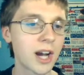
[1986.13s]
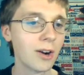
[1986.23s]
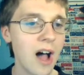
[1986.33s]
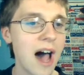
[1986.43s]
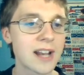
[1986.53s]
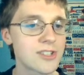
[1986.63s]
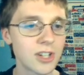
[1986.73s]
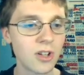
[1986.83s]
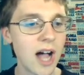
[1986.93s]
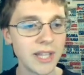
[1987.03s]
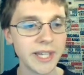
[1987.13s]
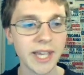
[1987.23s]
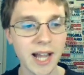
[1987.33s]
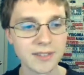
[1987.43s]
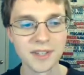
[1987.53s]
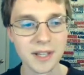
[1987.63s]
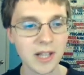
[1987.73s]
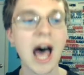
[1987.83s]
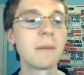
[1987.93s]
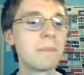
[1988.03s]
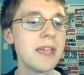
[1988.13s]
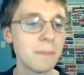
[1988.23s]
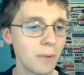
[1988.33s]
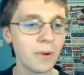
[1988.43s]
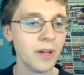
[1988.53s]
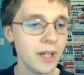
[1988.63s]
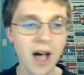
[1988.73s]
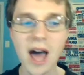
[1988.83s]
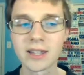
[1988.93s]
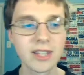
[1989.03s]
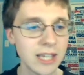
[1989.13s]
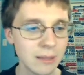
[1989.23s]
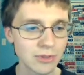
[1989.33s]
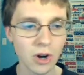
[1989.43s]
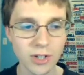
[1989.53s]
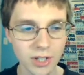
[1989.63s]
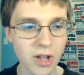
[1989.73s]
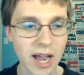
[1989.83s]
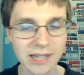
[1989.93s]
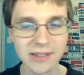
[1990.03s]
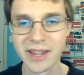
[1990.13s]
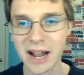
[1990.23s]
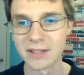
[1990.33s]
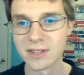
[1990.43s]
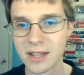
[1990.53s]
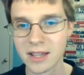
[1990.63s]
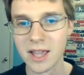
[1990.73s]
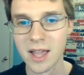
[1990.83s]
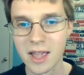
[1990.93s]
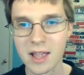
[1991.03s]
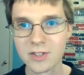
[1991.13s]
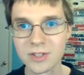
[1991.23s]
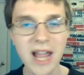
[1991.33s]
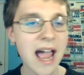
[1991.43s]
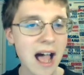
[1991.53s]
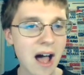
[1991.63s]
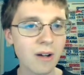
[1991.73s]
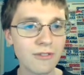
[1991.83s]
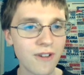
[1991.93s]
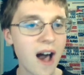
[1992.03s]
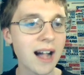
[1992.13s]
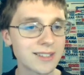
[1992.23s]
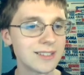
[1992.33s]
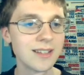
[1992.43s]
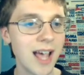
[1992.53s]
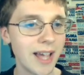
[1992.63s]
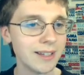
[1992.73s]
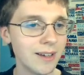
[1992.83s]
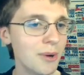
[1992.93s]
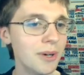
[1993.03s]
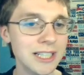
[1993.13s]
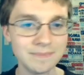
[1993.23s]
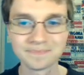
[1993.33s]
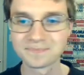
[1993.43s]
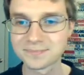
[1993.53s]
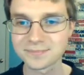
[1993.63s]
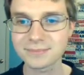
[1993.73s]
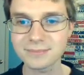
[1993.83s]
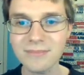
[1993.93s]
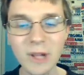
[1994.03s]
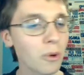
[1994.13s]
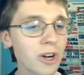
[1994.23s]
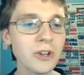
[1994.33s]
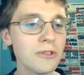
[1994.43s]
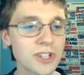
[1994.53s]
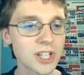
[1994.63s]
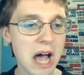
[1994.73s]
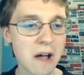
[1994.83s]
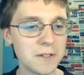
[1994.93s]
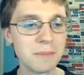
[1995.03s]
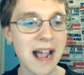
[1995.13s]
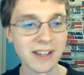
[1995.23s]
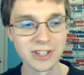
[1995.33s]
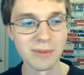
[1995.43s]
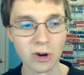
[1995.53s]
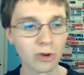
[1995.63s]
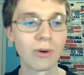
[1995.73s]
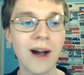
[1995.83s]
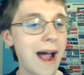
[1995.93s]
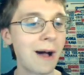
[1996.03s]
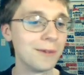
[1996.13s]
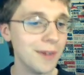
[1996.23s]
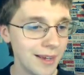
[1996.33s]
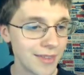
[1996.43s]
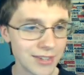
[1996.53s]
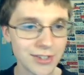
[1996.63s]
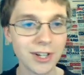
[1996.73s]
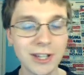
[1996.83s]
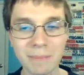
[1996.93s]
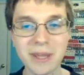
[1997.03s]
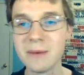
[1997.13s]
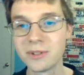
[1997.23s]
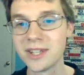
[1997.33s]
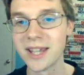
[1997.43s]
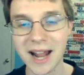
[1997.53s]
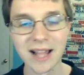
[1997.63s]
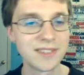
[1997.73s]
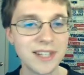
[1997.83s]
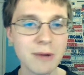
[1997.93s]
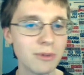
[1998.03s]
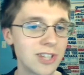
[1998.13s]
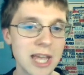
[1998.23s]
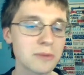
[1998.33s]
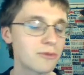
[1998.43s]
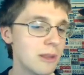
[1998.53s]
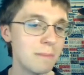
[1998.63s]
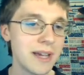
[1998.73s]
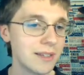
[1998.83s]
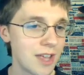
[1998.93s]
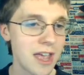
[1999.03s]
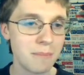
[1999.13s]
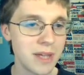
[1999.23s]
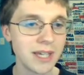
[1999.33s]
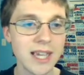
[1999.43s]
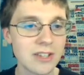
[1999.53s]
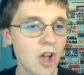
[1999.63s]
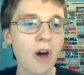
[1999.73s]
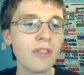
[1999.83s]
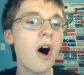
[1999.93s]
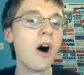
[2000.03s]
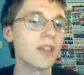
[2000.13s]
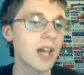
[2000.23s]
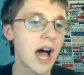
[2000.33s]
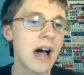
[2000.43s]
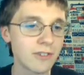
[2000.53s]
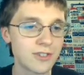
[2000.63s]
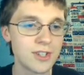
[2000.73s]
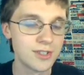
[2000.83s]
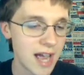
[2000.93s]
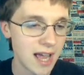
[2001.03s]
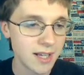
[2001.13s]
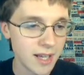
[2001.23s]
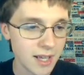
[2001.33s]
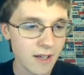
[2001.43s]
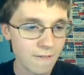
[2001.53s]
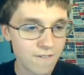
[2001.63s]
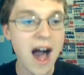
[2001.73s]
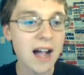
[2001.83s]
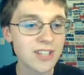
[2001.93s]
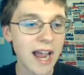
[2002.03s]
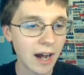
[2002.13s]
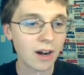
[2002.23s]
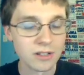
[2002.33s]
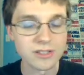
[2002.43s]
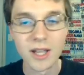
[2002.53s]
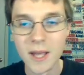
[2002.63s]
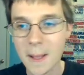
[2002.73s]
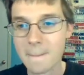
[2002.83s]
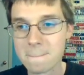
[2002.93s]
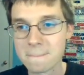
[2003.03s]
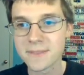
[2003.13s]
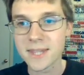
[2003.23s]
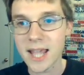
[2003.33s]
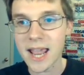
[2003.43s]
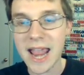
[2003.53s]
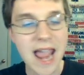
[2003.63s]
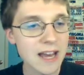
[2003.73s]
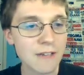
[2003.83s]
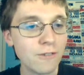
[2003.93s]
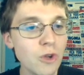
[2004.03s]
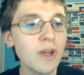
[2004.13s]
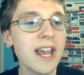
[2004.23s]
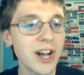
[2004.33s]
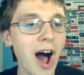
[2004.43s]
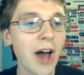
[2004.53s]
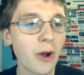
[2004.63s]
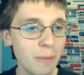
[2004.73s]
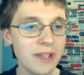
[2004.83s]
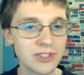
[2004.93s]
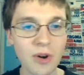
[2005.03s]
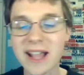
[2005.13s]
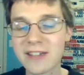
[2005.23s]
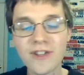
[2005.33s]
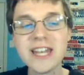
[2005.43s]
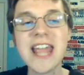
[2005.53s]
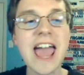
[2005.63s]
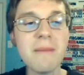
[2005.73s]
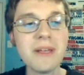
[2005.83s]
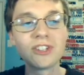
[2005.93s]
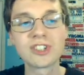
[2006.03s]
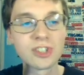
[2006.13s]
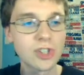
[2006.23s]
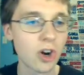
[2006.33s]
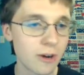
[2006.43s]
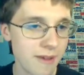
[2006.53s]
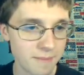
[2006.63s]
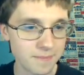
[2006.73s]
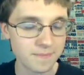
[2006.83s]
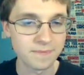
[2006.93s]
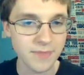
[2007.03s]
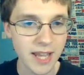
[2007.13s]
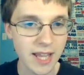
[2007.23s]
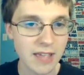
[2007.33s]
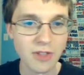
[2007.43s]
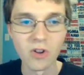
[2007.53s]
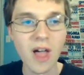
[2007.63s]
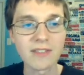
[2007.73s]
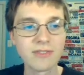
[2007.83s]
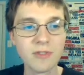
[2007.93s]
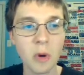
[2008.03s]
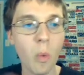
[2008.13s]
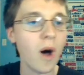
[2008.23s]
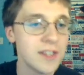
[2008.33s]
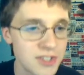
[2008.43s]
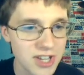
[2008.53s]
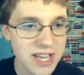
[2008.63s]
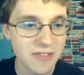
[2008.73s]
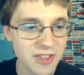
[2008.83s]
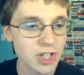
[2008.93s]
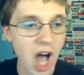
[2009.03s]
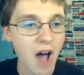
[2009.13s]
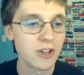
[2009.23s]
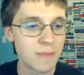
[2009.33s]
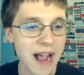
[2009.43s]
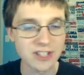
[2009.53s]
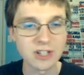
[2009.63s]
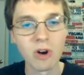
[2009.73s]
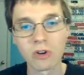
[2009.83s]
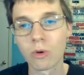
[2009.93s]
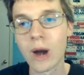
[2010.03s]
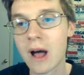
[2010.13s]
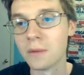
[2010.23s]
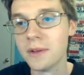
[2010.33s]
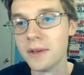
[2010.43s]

Carolina's declined the NIT. A lot of teams are declining the NIT. So now Fox is like, you know what? We're going to do this college basketball crown that's going to compete with the NIT, with teams from the Big Ten, Big East, all the conferences that Fox airs. And if you get an auto bid, so like if Indiana misses the tournament and they're like the 1 seed in this college basketball crown,